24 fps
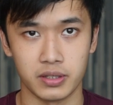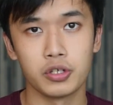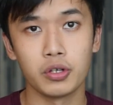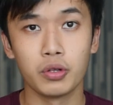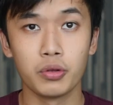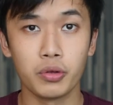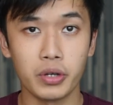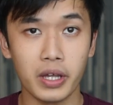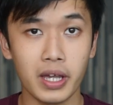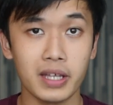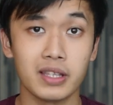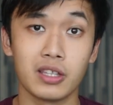So
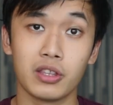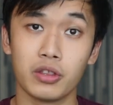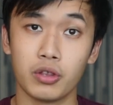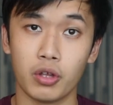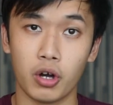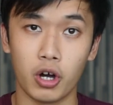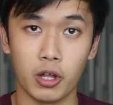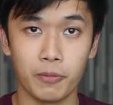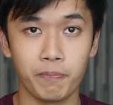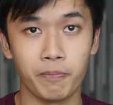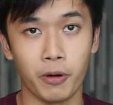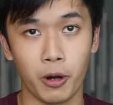looking at the
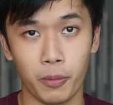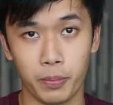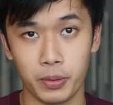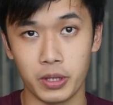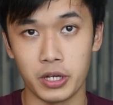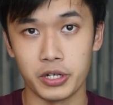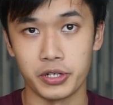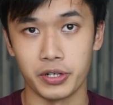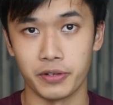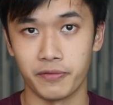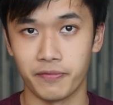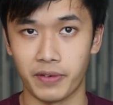
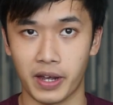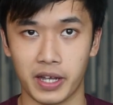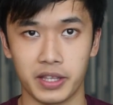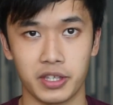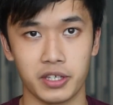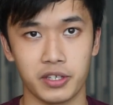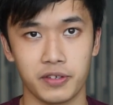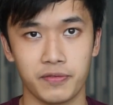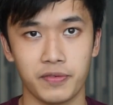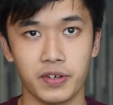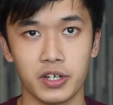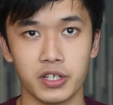non-population
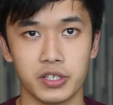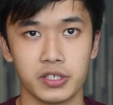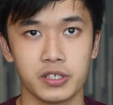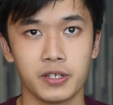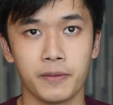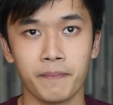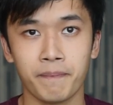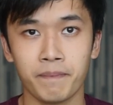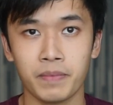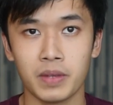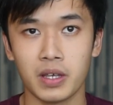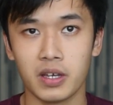factors first,
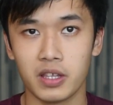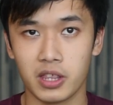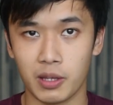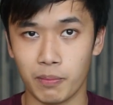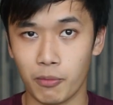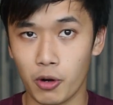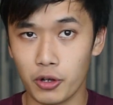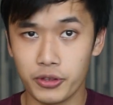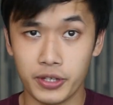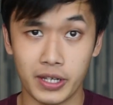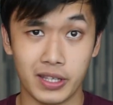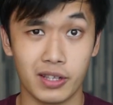the
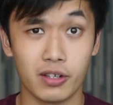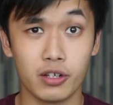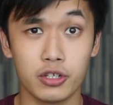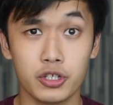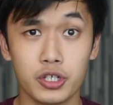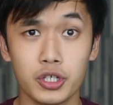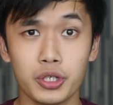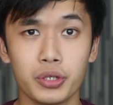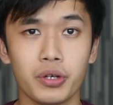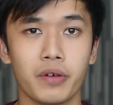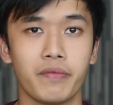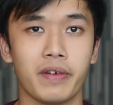more
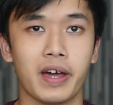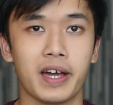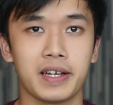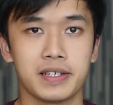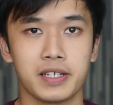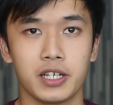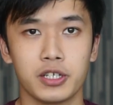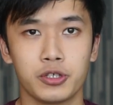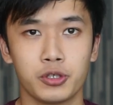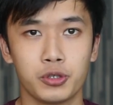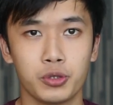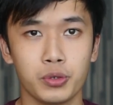technology you have
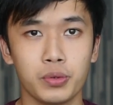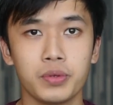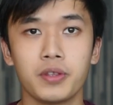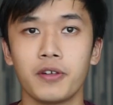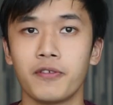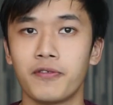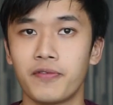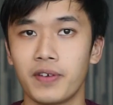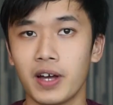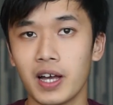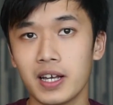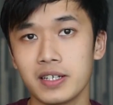access to,
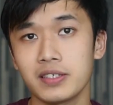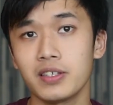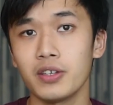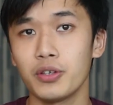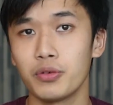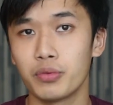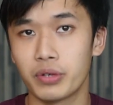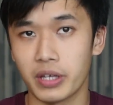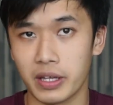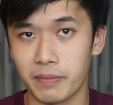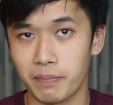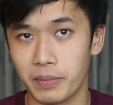the faster
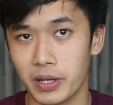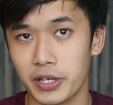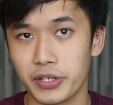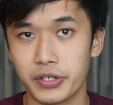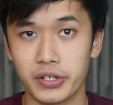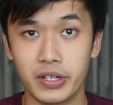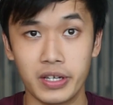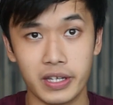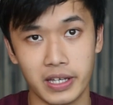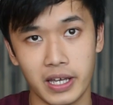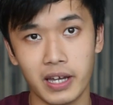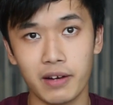you can
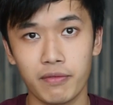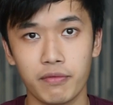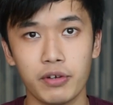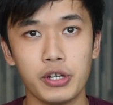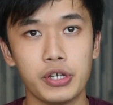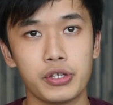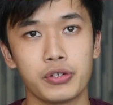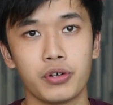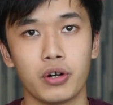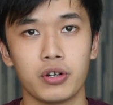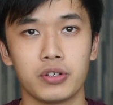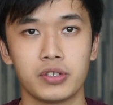basically get
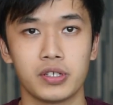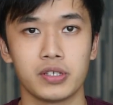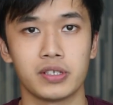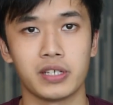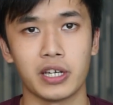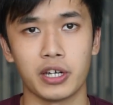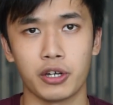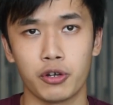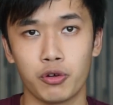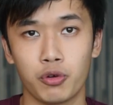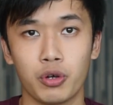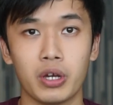resources
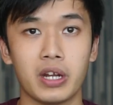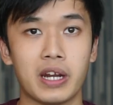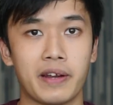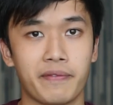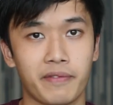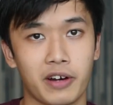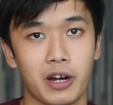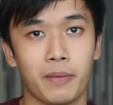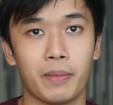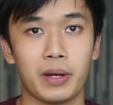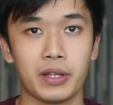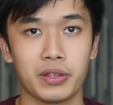and create
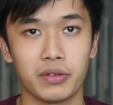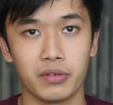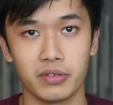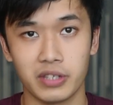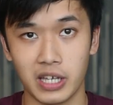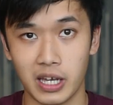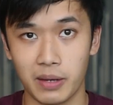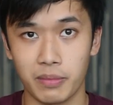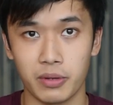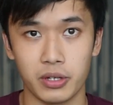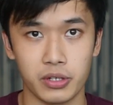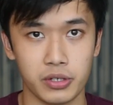environmental
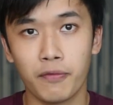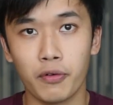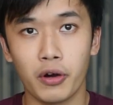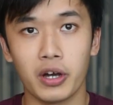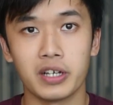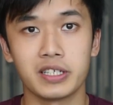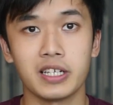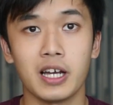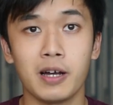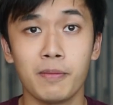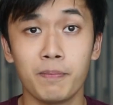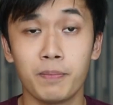damage. For
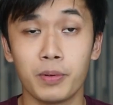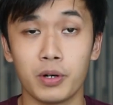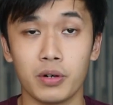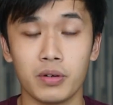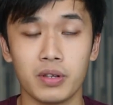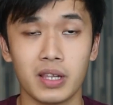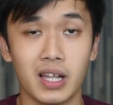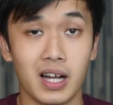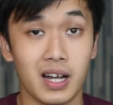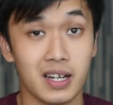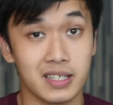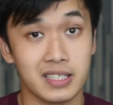example,
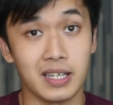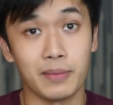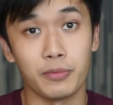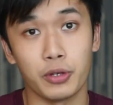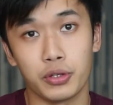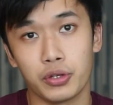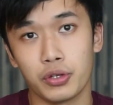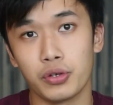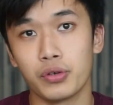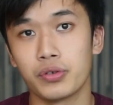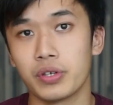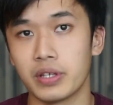last time
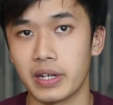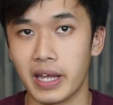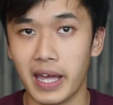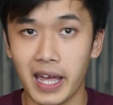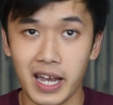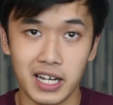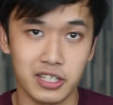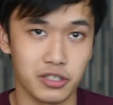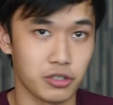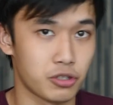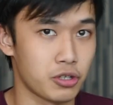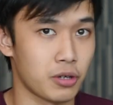you had to use an
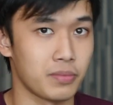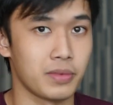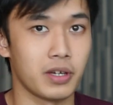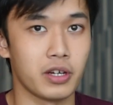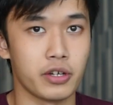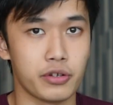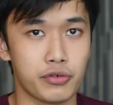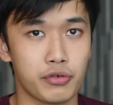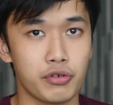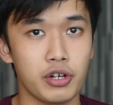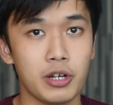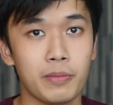axe to chop
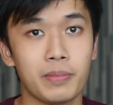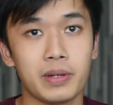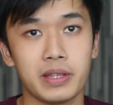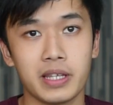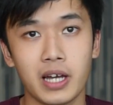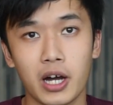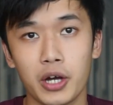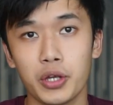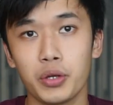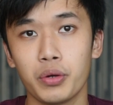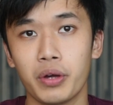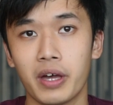down a tree, but
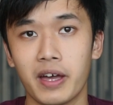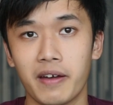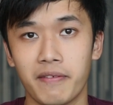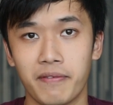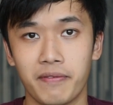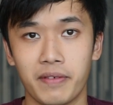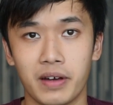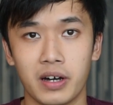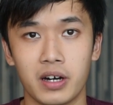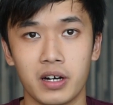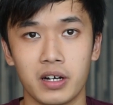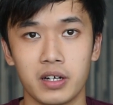now you
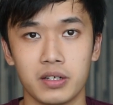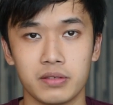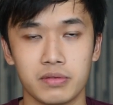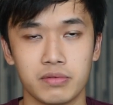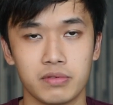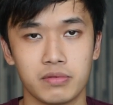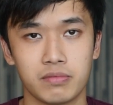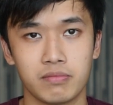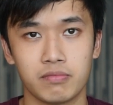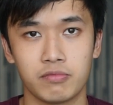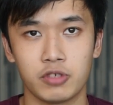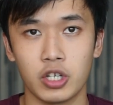have a
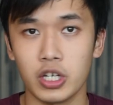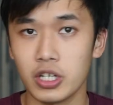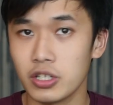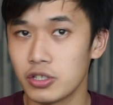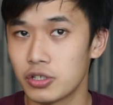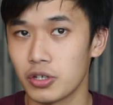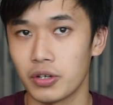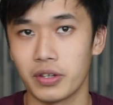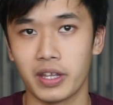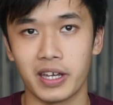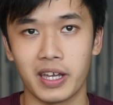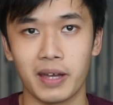
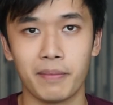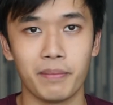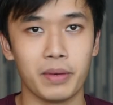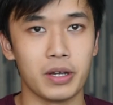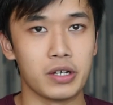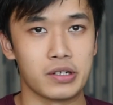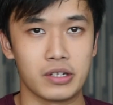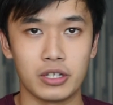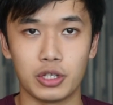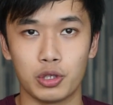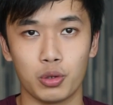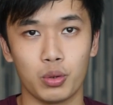chainsaw that can
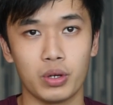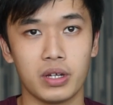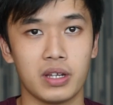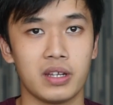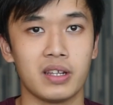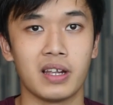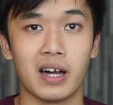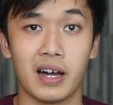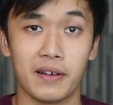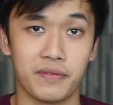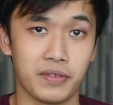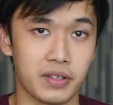basically do it
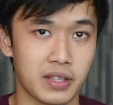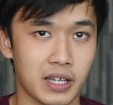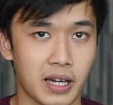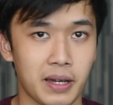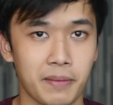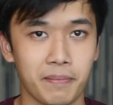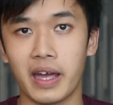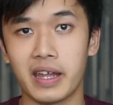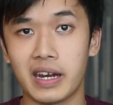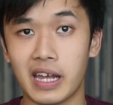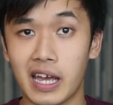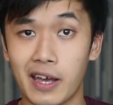in half the
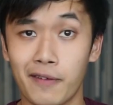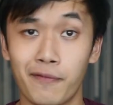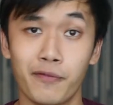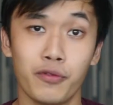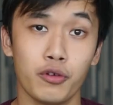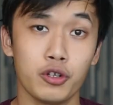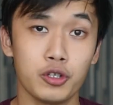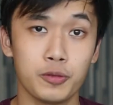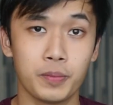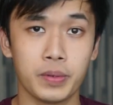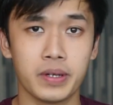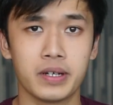time. And
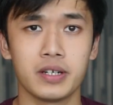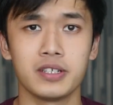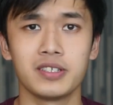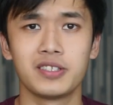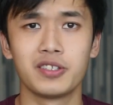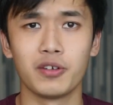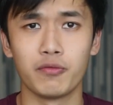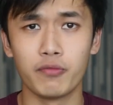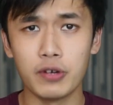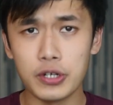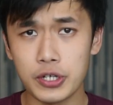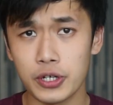affluence,
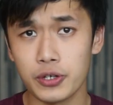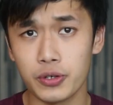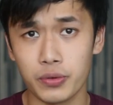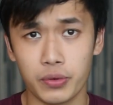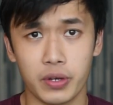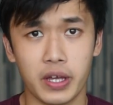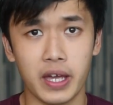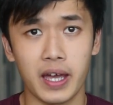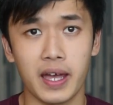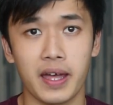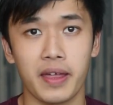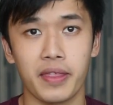because the richer you
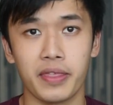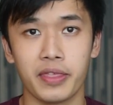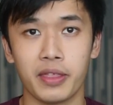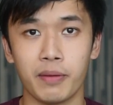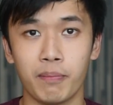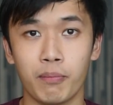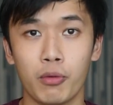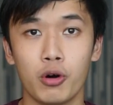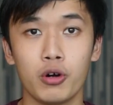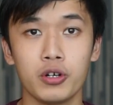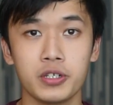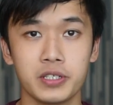get,
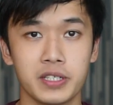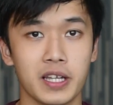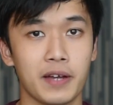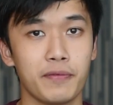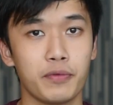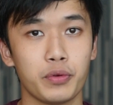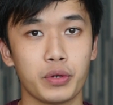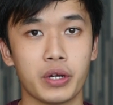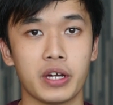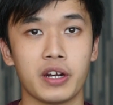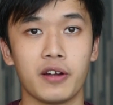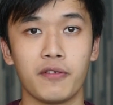the more
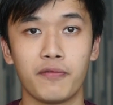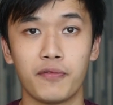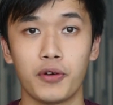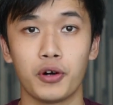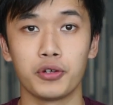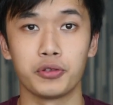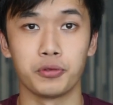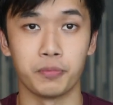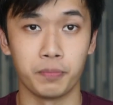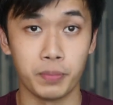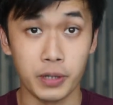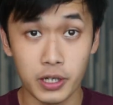stuff you can
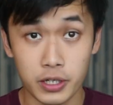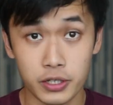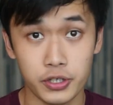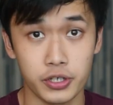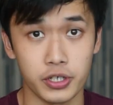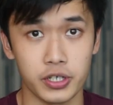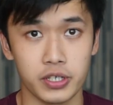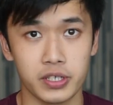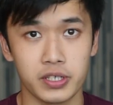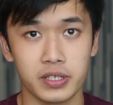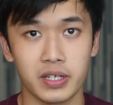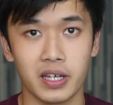afford to
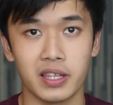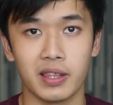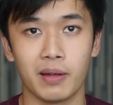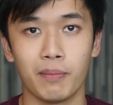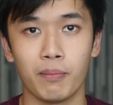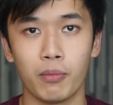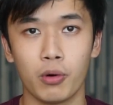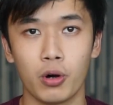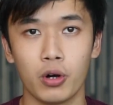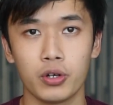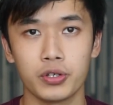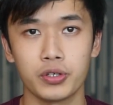purchase, and the
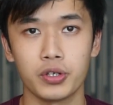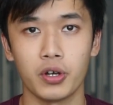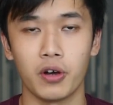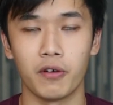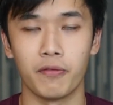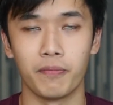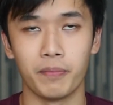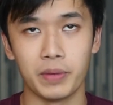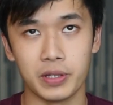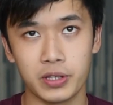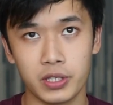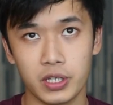more
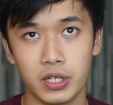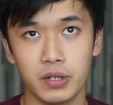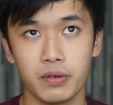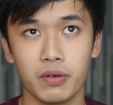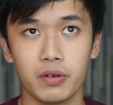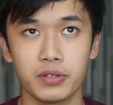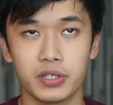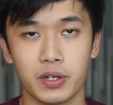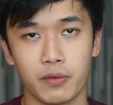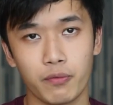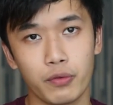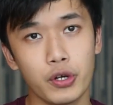sort of
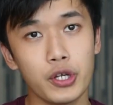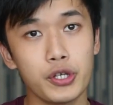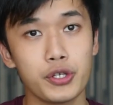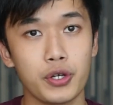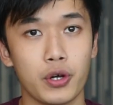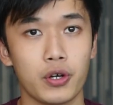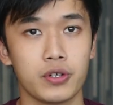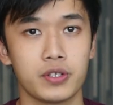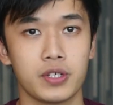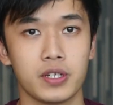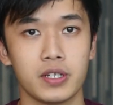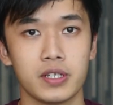materials and
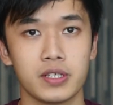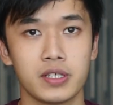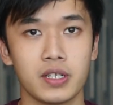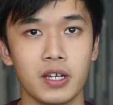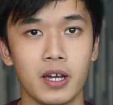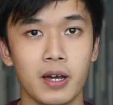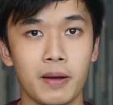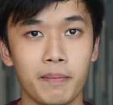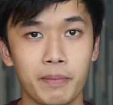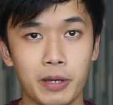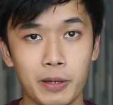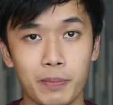resources
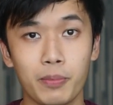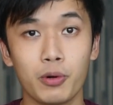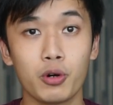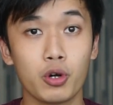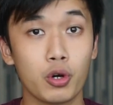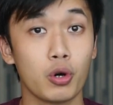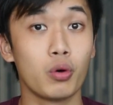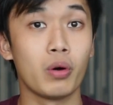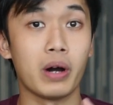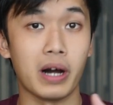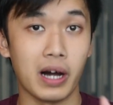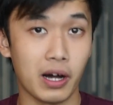people
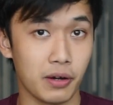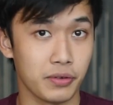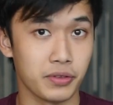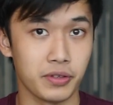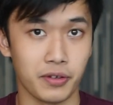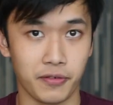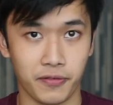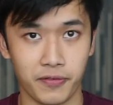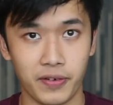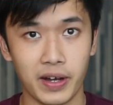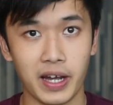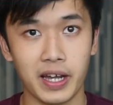go out
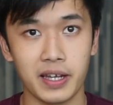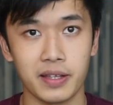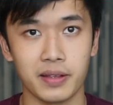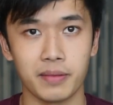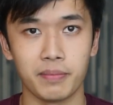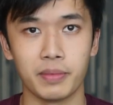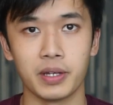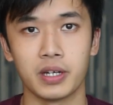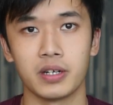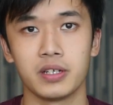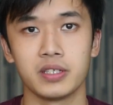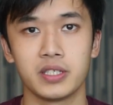to
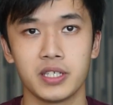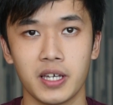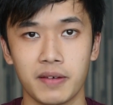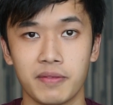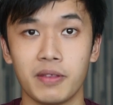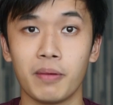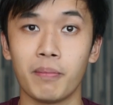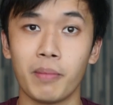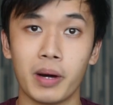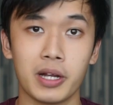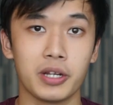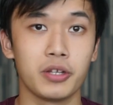find because they
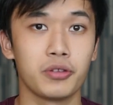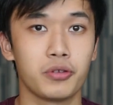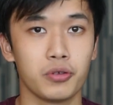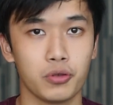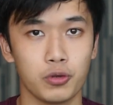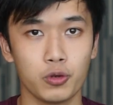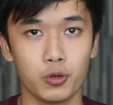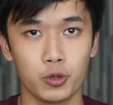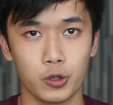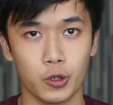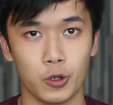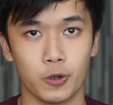have the money to
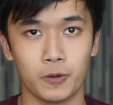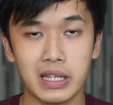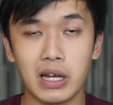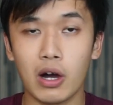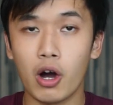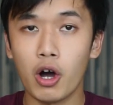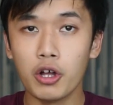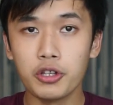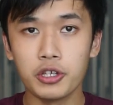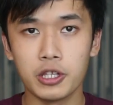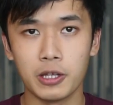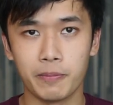do so. Now
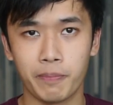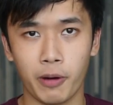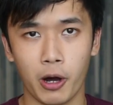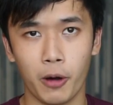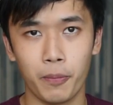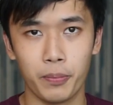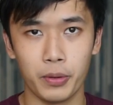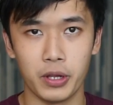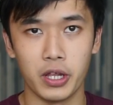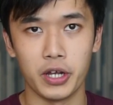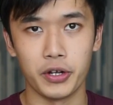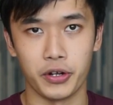onto the
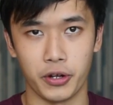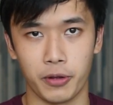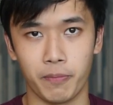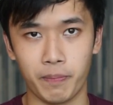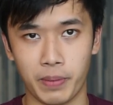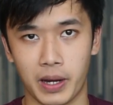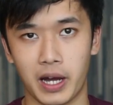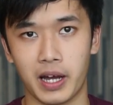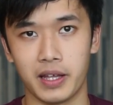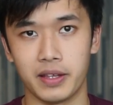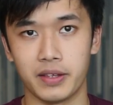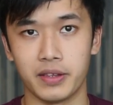
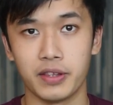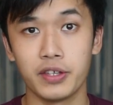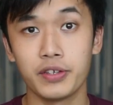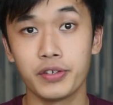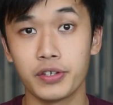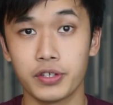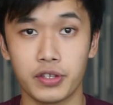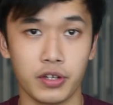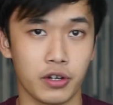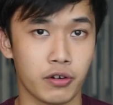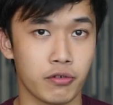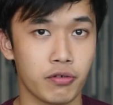population part, and
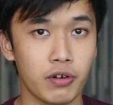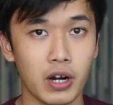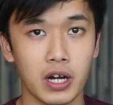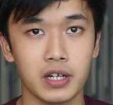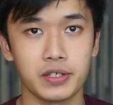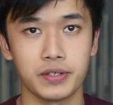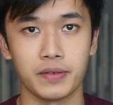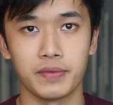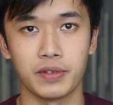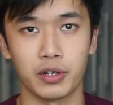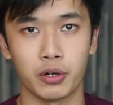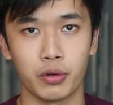this is the
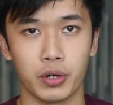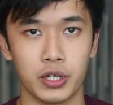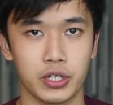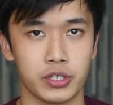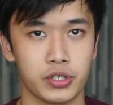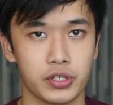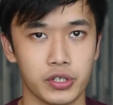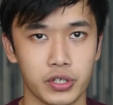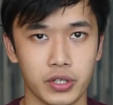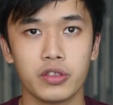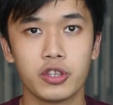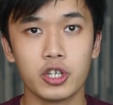crux of the
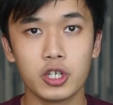question.